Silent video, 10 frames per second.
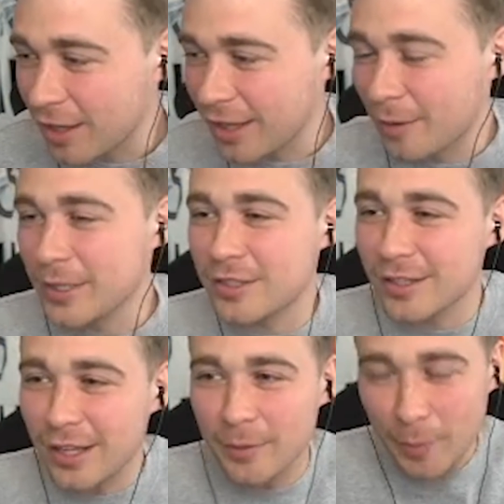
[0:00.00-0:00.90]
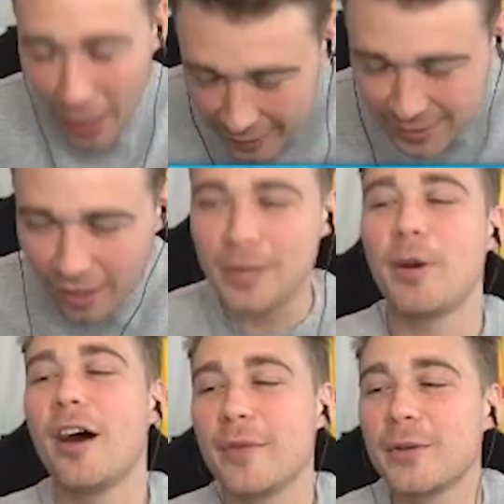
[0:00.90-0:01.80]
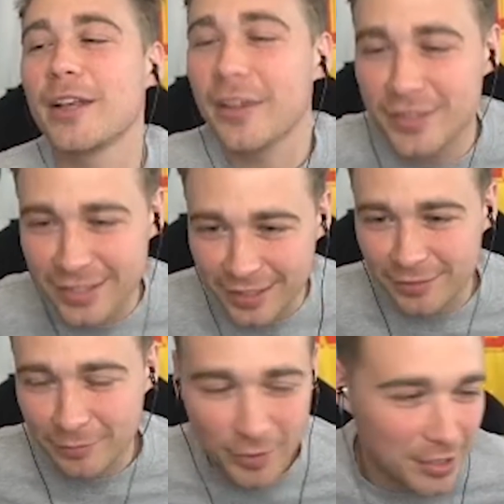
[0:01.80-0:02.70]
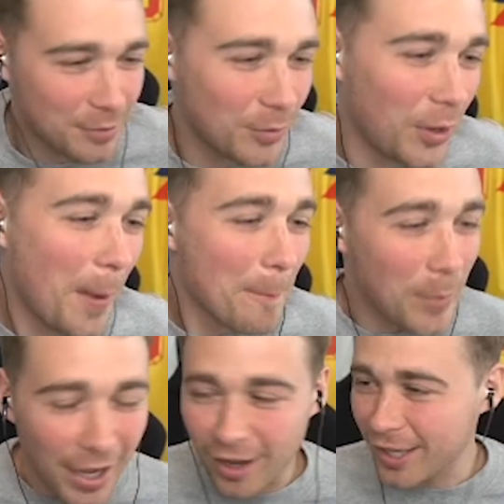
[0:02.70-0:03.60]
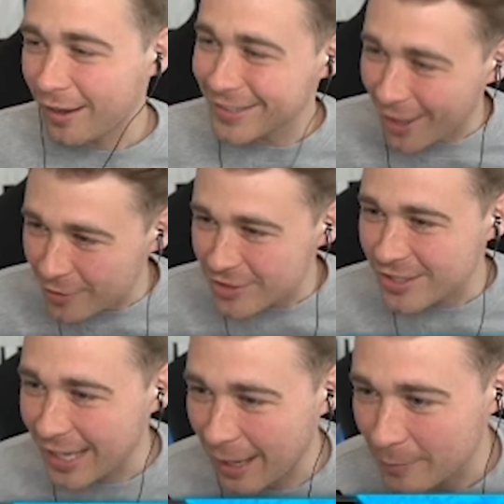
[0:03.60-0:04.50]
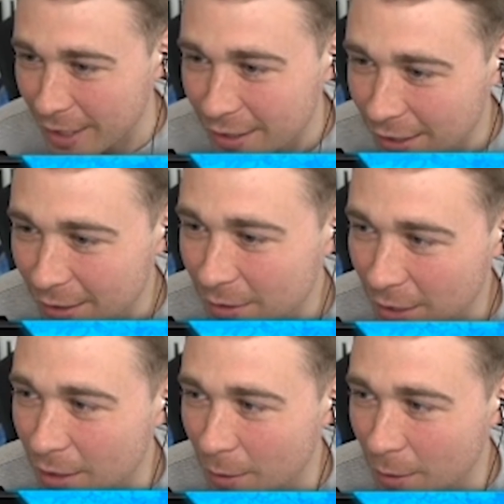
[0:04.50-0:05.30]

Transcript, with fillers: lie. I mean, a tiny part of me would love to see this crash and burn, but I, I don't see it happening the,